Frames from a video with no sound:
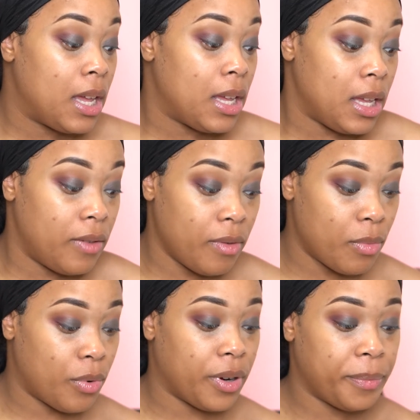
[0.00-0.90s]
even
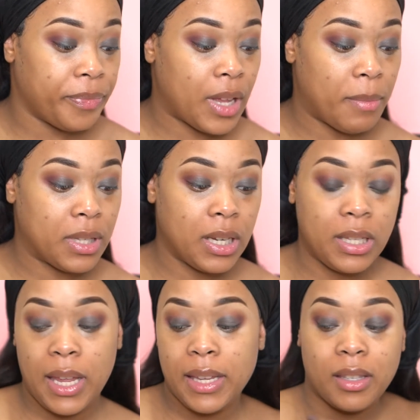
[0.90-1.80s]
more, I'm just going to
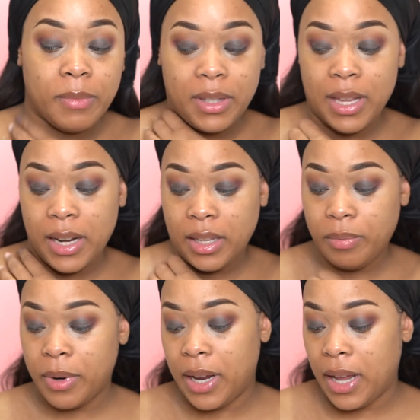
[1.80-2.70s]
take some setting
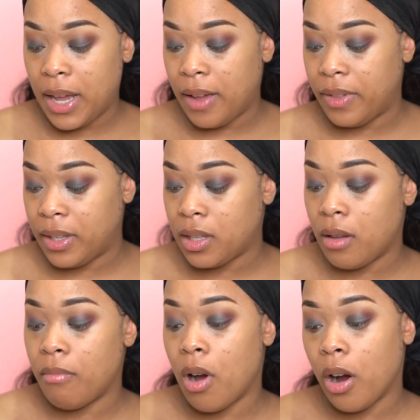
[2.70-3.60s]
spray. I have this
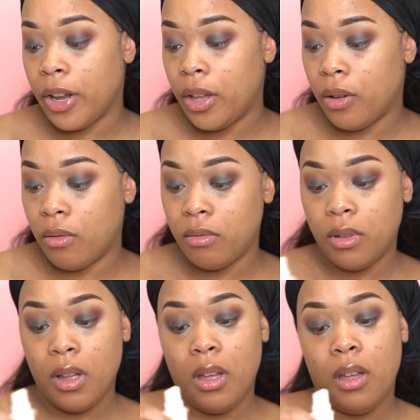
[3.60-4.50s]

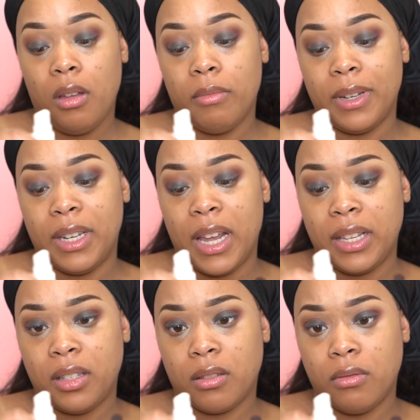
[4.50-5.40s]
Mario
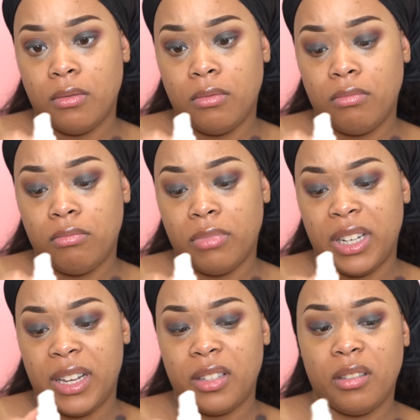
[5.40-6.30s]
Badescu, I
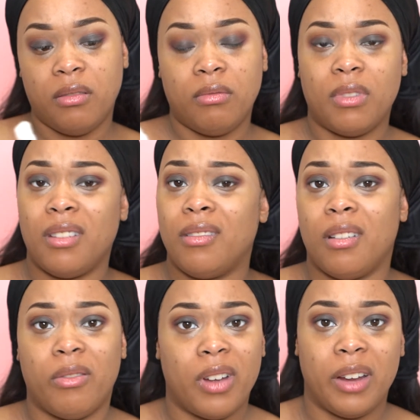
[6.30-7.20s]
don't
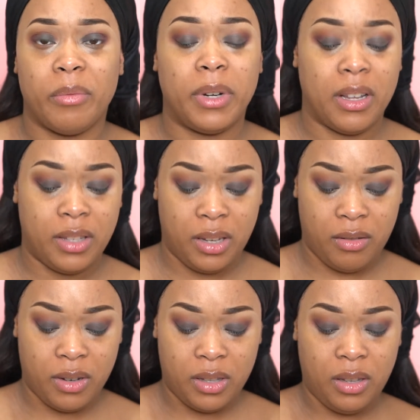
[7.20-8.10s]
know if I ever pronounced that
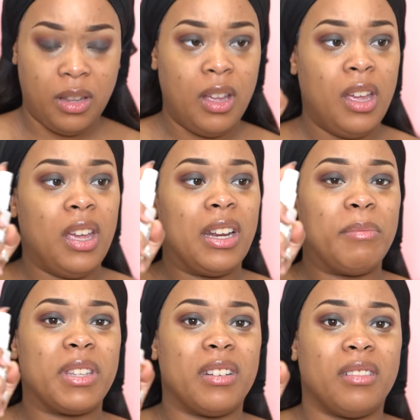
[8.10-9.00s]
correctly. And
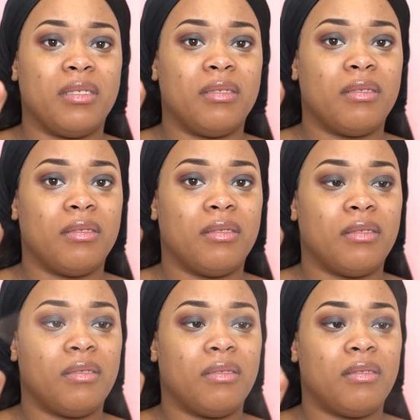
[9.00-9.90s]
I'm just going to
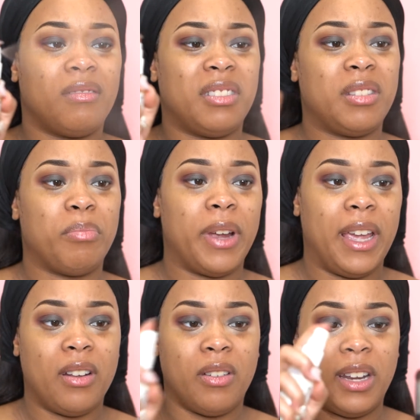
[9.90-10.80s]

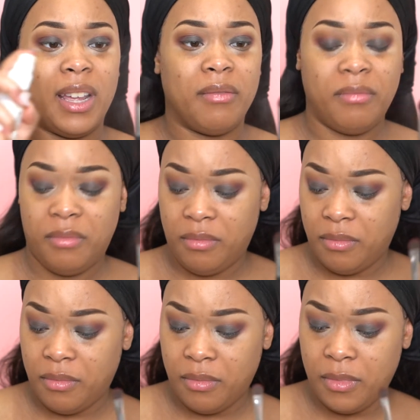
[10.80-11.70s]
spray it on the
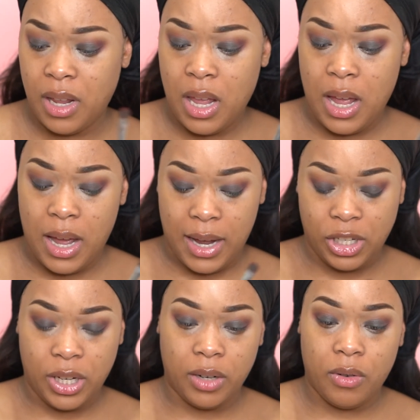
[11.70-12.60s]

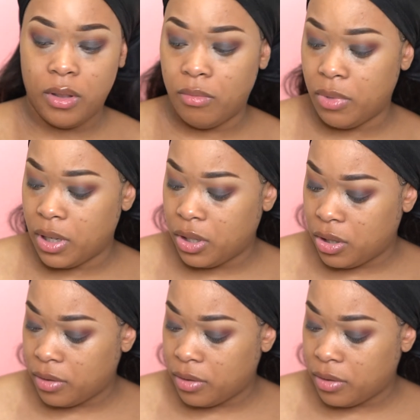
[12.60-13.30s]
eyeshadow on the brush.